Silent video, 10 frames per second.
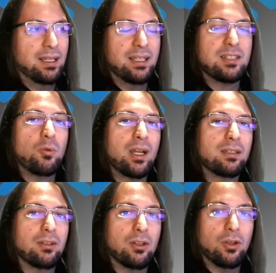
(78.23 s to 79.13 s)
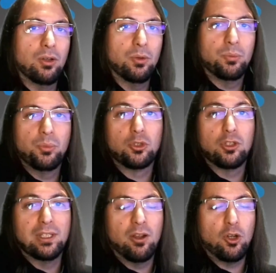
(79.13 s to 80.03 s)
It's where the
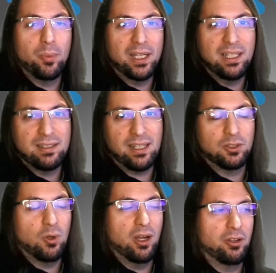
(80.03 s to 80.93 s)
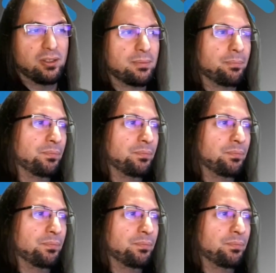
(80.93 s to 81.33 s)
Book.io company is headquartered.